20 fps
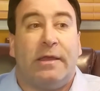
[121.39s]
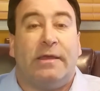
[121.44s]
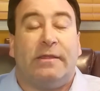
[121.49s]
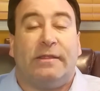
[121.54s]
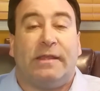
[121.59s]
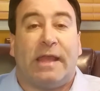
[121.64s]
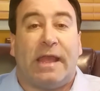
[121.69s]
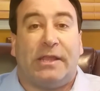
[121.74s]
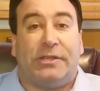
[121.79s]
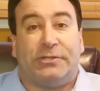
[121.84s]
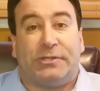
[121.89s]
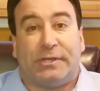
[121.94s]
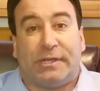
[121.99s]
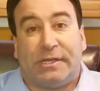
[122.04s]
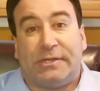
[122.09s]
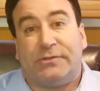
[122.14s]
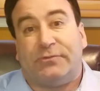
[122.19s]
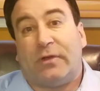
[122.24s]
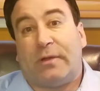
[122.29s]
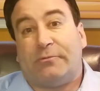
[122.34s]
the agent
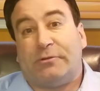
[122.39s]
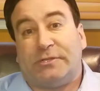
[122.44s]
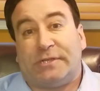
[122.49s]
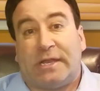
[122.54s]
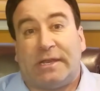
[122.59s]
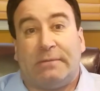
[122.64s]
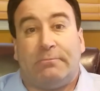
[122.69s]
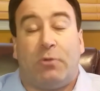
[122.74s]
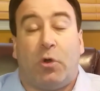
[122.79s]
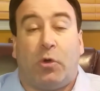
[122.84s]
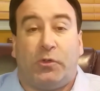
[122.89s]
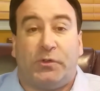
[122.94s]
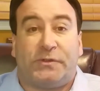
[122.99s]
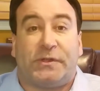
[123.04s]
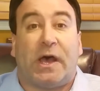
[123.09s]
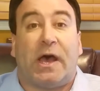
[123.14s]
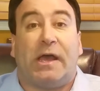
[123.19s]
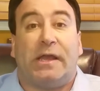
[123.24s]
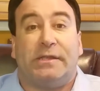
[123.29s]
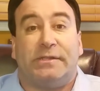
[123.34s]
is representing both
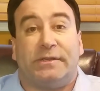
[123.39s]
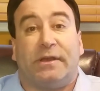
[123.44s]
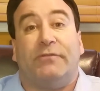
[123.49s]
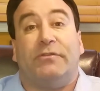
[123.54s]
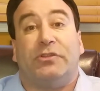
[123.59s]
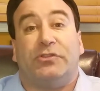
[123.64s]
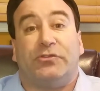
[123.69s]
sides of the